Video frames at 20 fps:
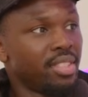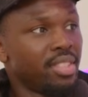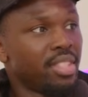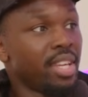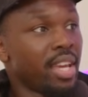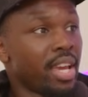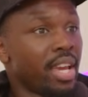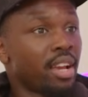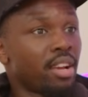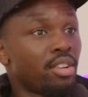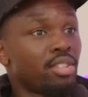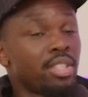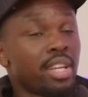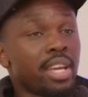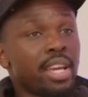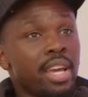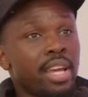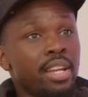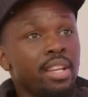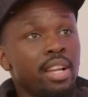Yeah, because
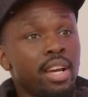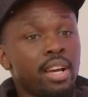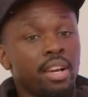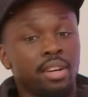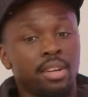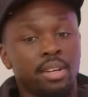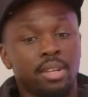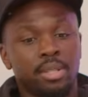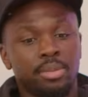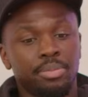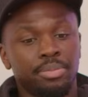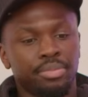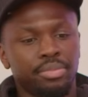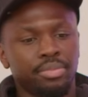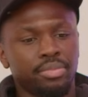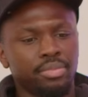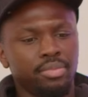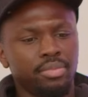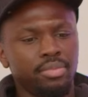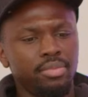they had like it
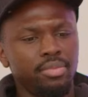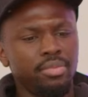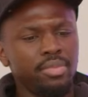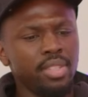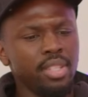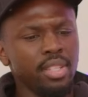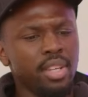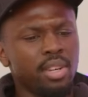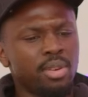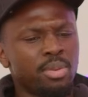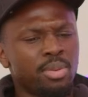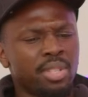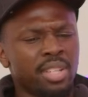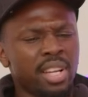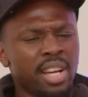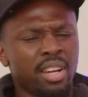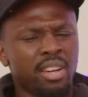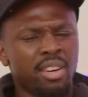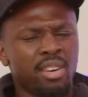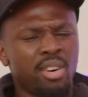was
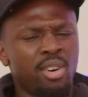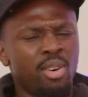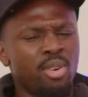like a